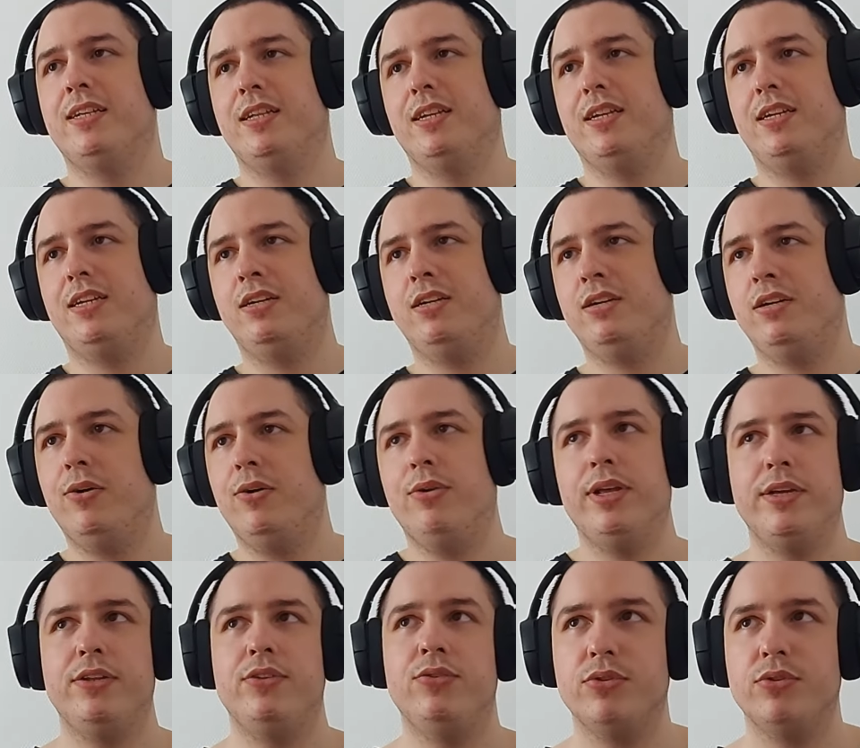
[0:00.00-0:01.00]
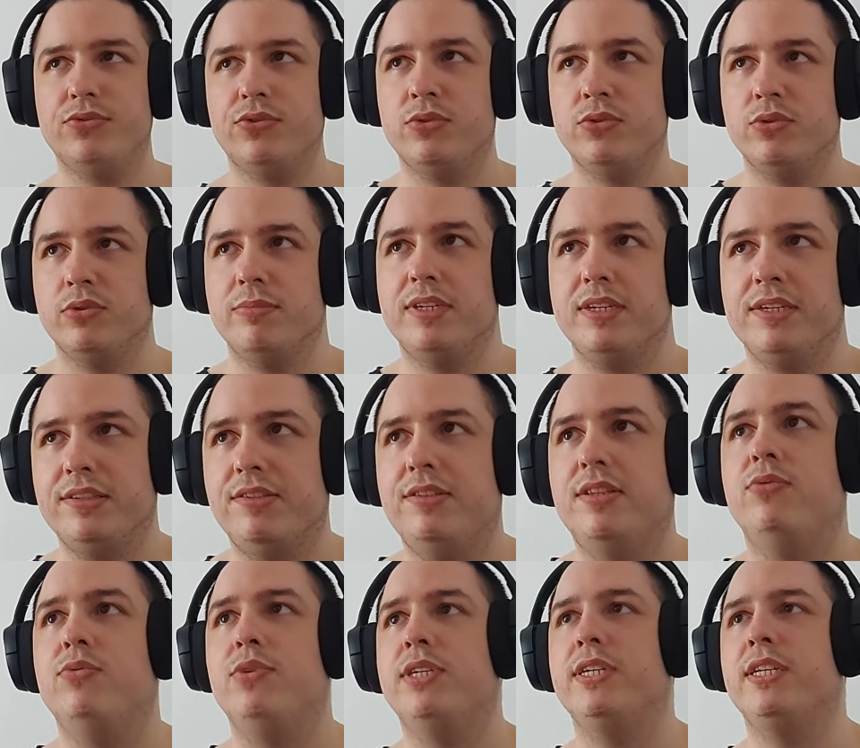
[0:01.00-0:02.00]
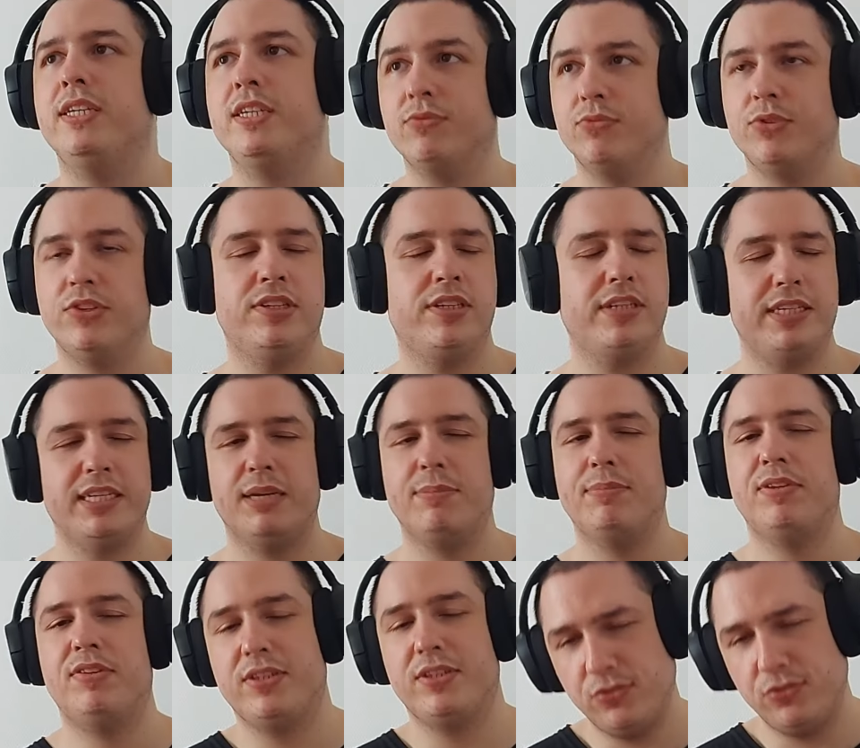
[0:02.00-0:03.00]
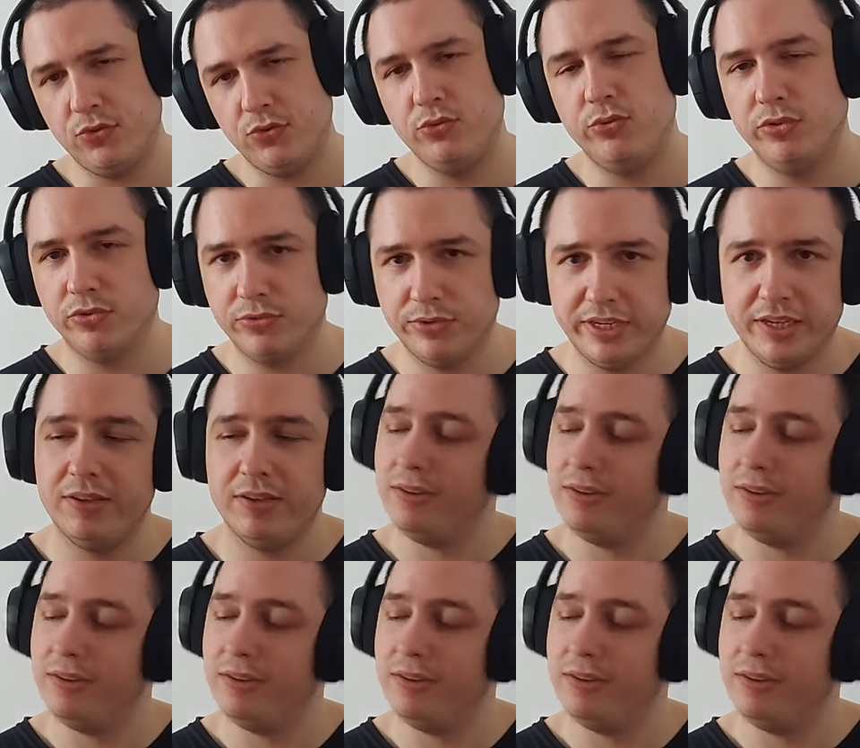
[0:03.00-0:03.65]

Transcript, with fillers: Uh, all I know of the new update is that we're getting resin cap, I think, to two hundred.